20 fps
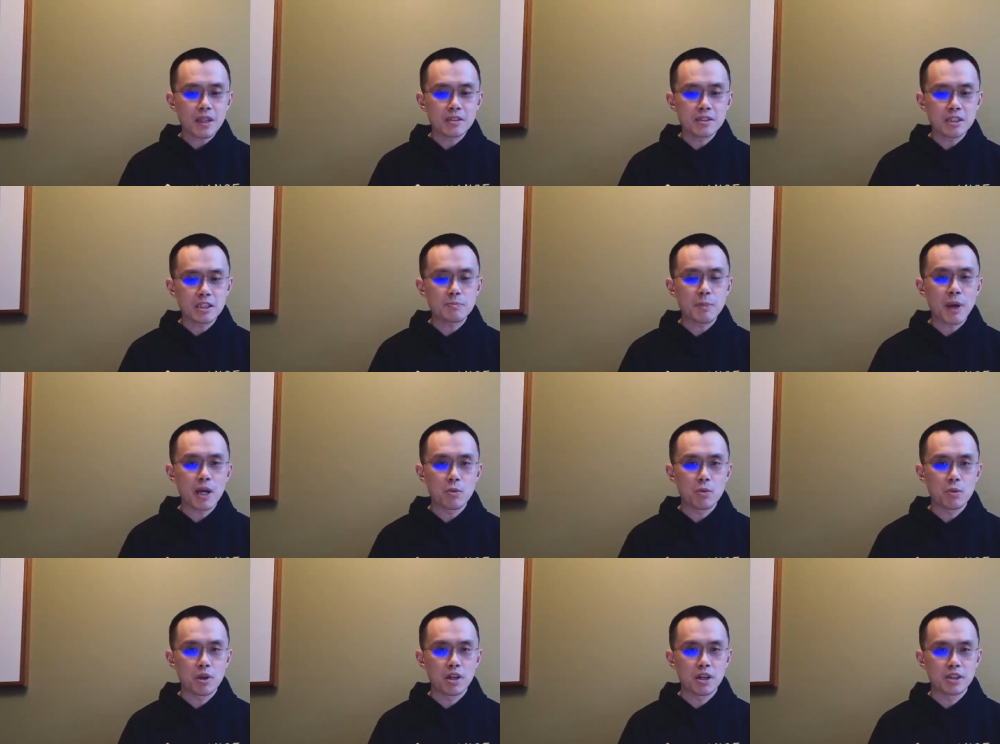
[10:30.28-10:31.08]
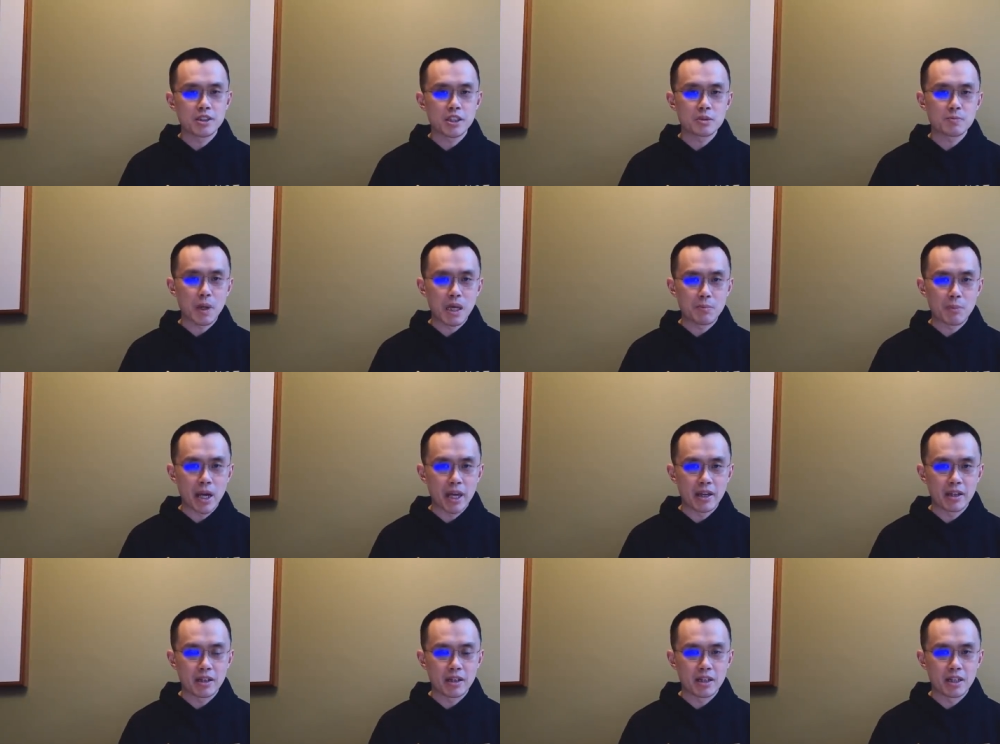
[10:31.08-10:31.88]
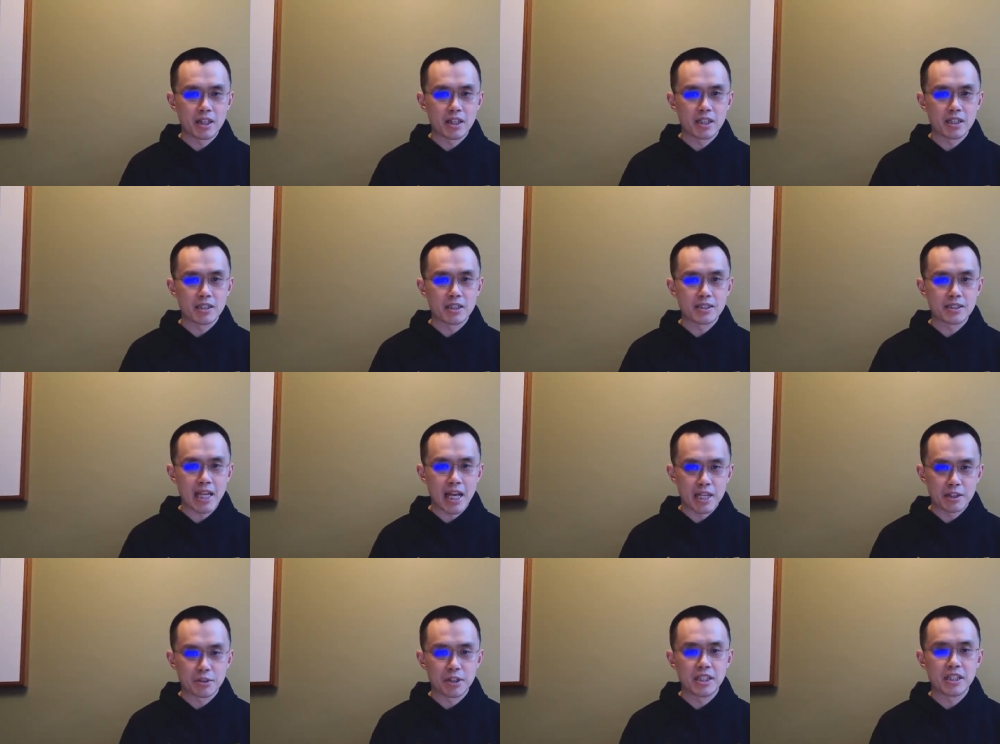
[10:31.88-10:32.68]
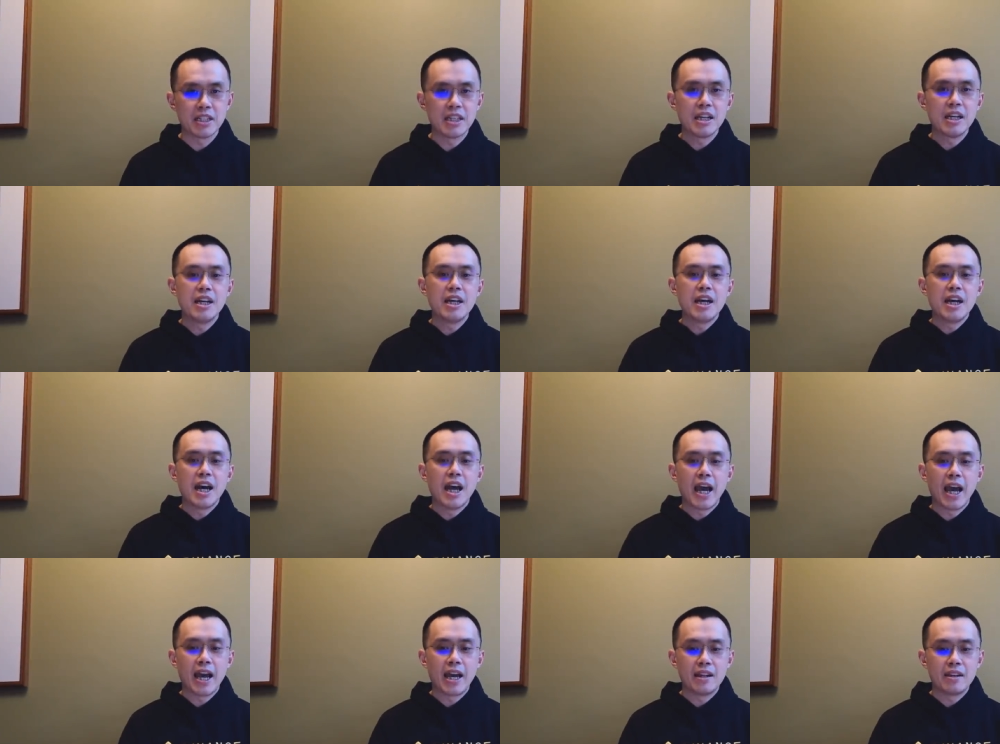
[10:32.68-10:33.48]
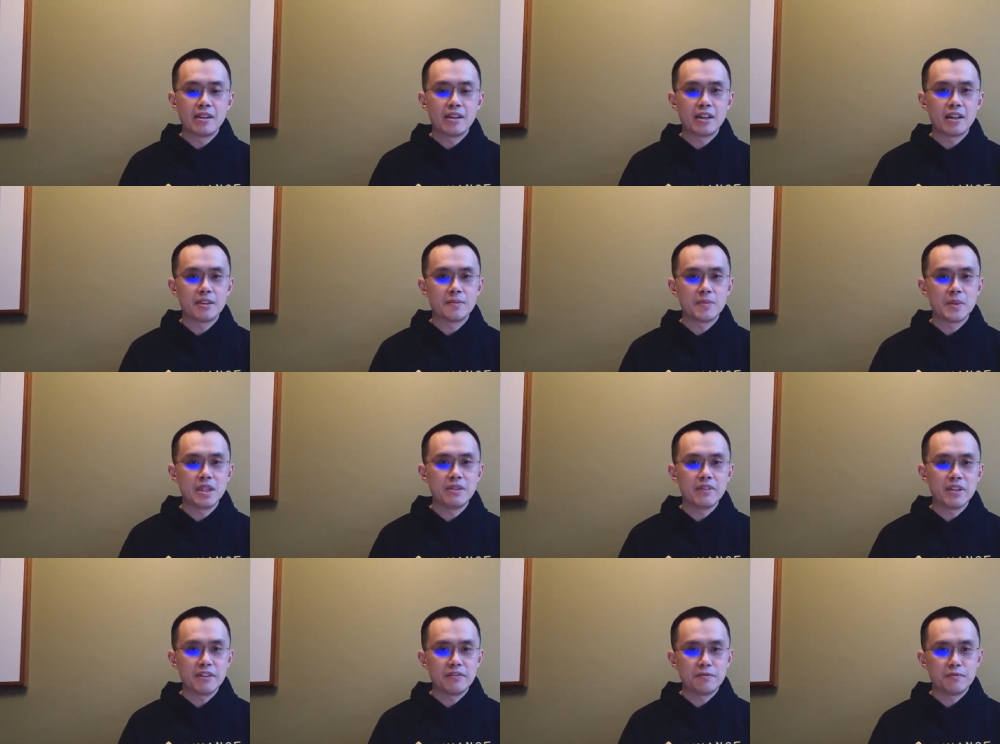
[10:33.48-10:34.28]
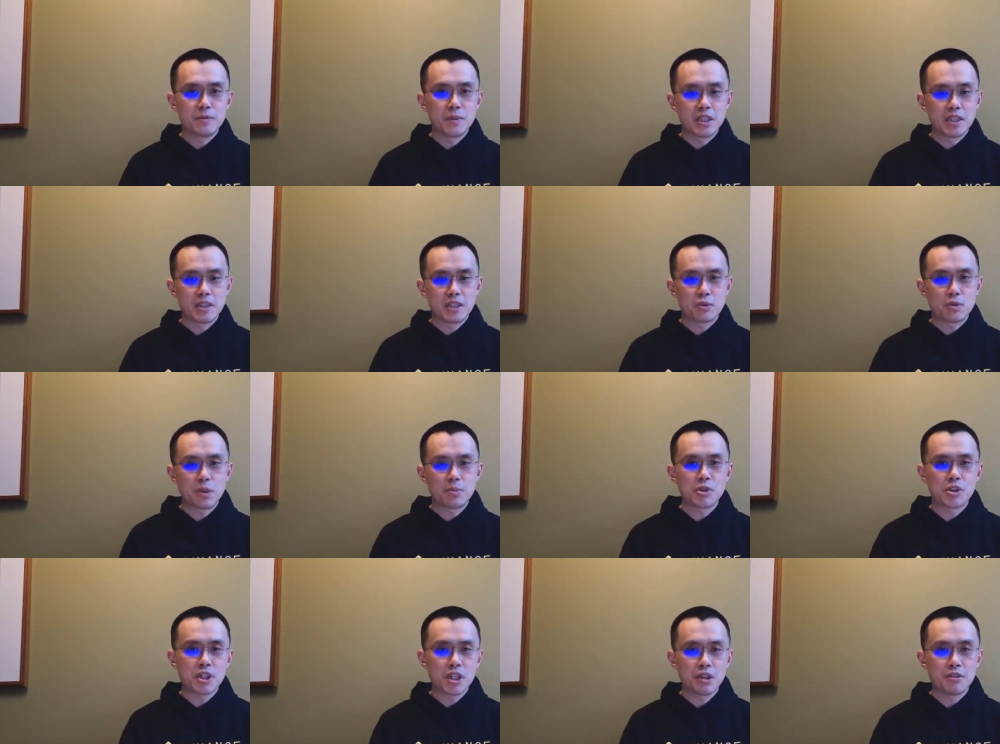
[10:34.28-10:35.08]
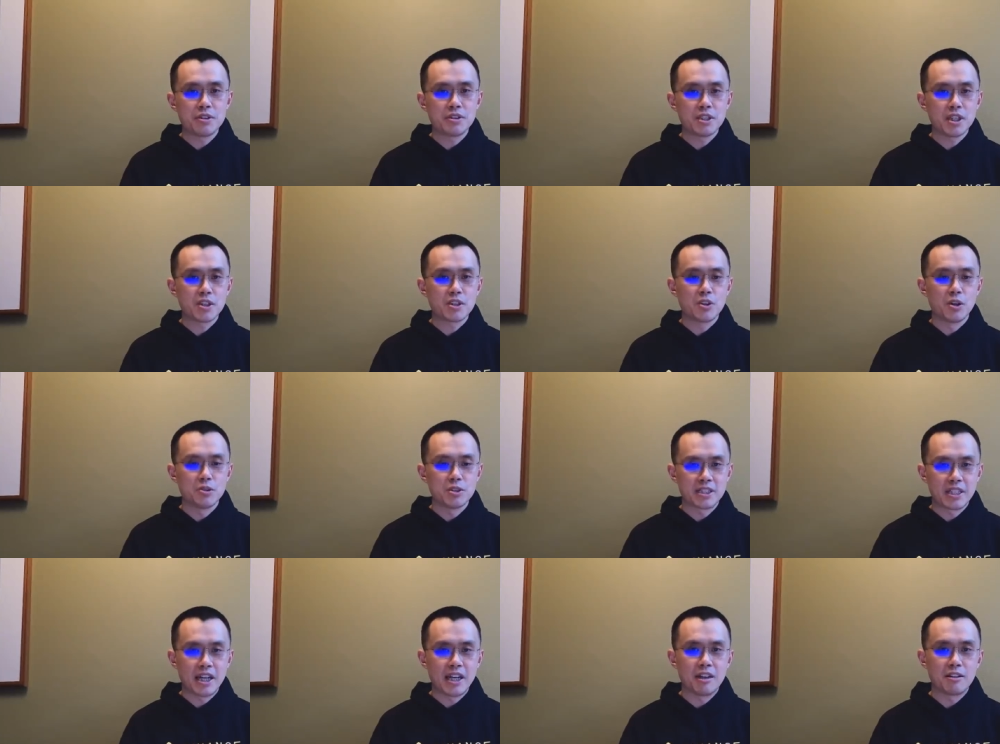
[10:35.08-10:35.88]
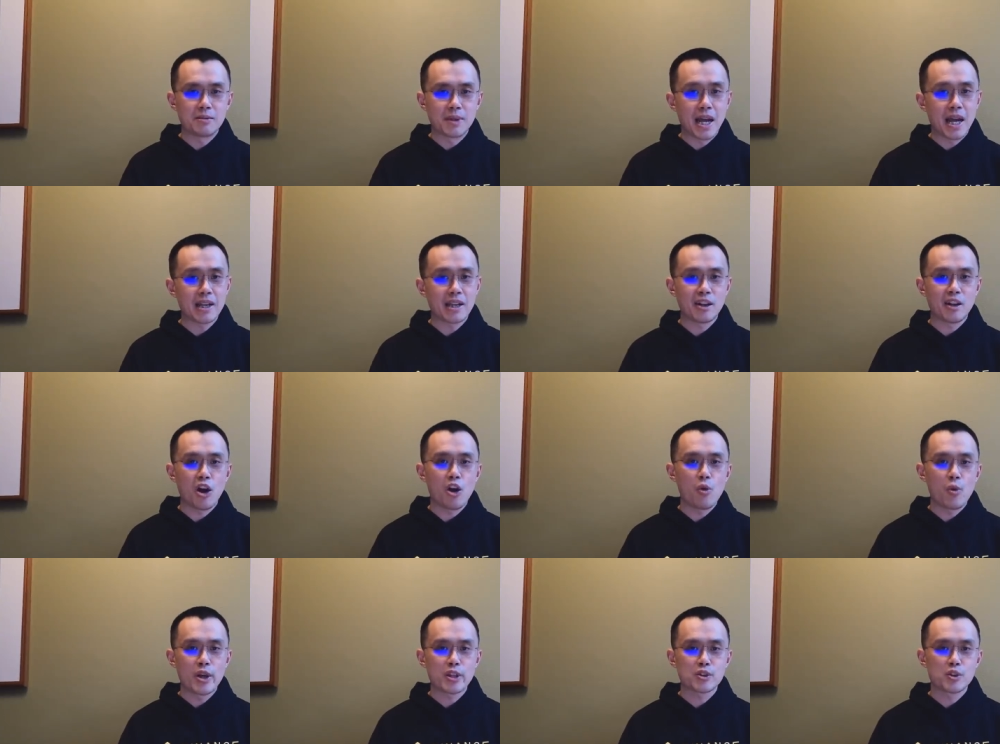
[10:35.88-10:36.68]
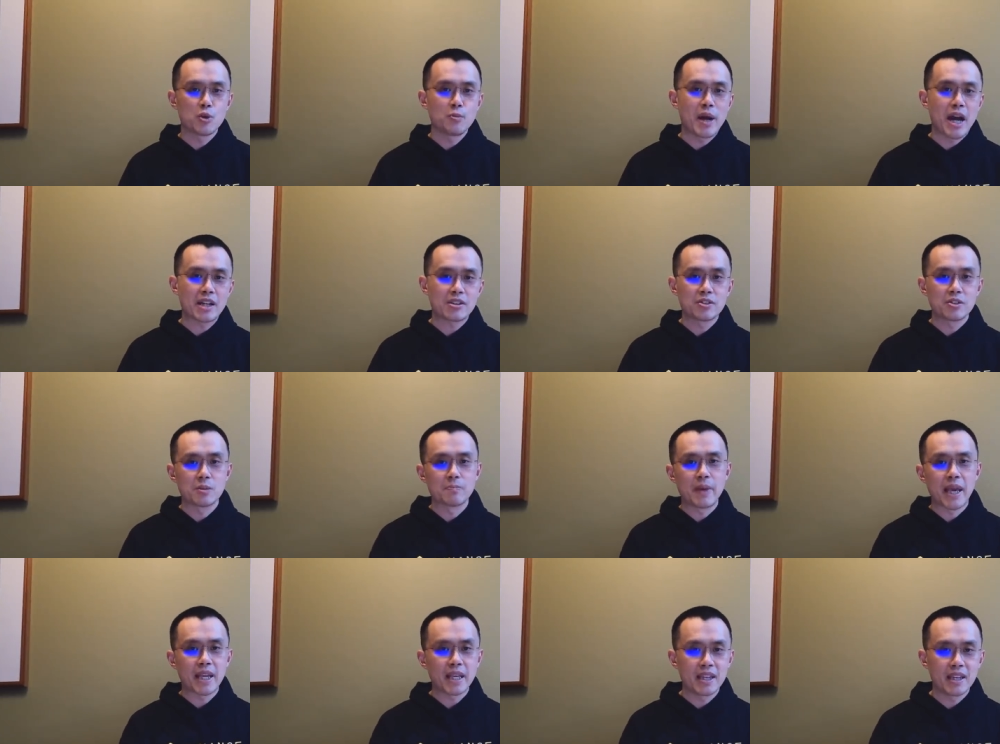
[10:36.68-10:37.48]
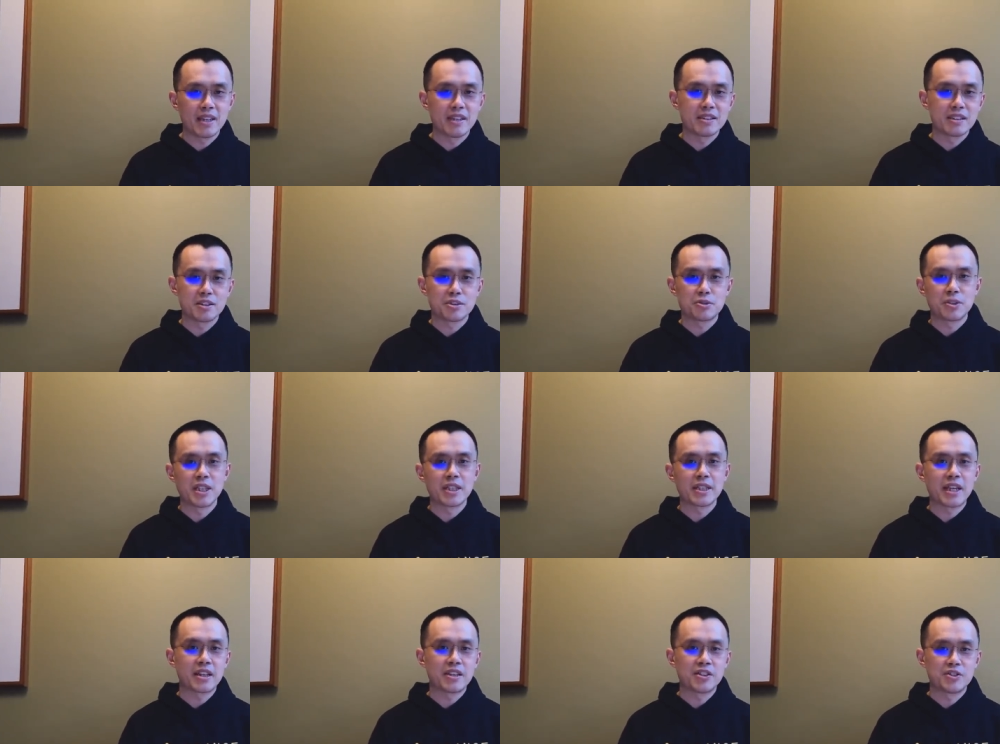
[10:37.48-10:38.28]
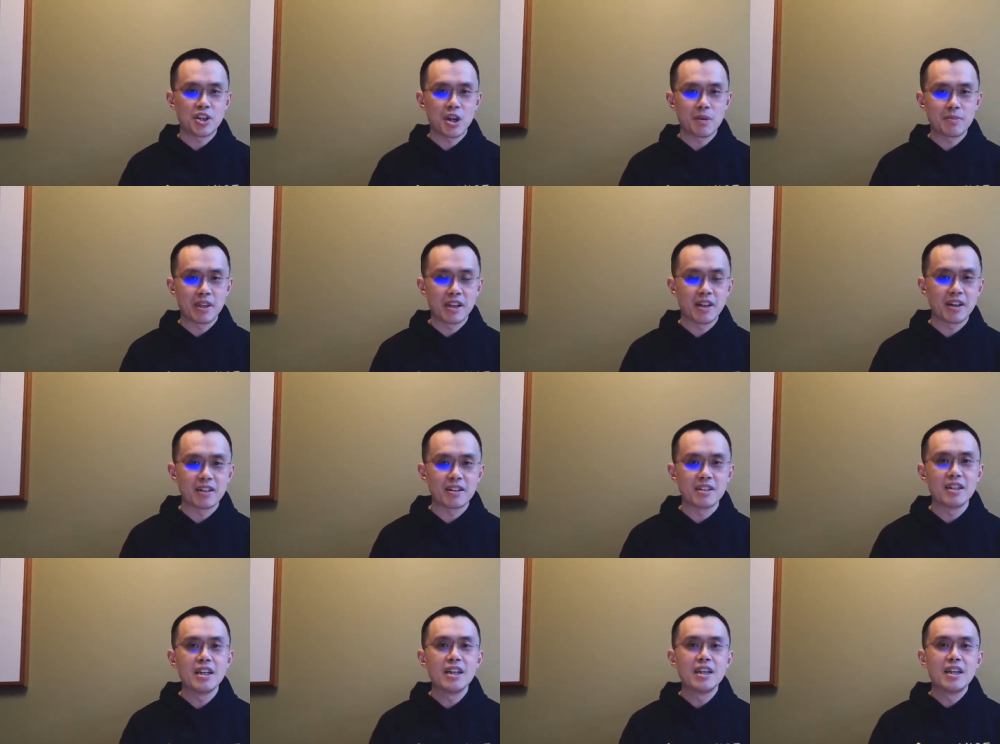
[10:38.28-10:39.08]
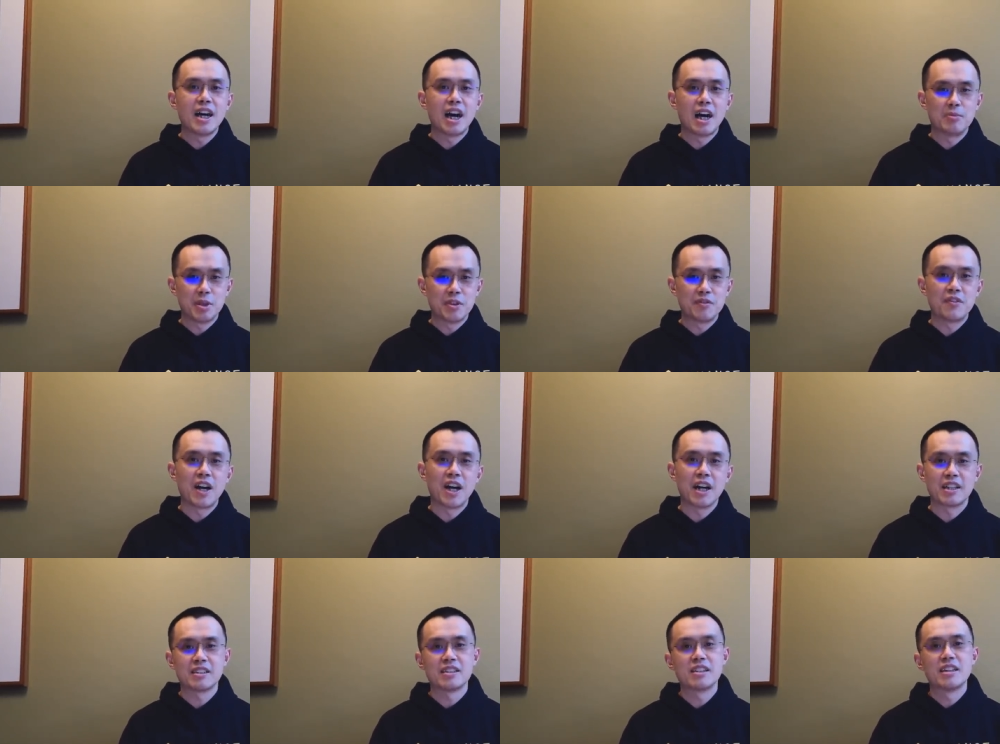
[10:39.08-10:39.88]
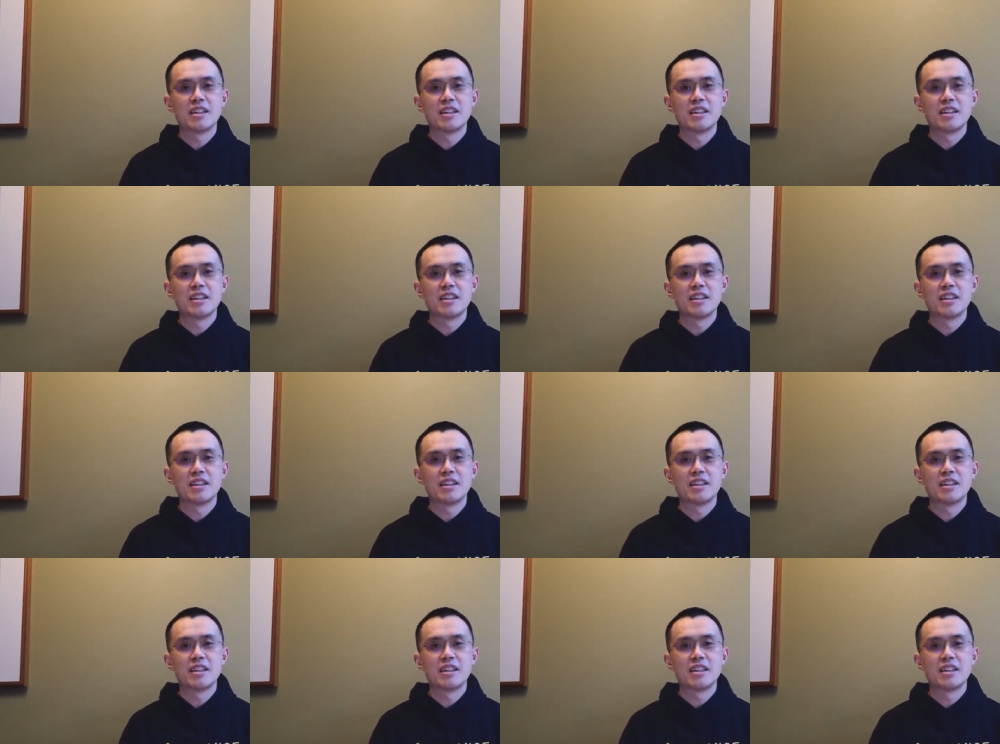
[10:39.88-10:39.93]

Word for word: just by uh, just by my uh, salary. And um, even if uh, the cryptocurrency goes down, I can always go back to the banking industry and get a job there. I'll be fine.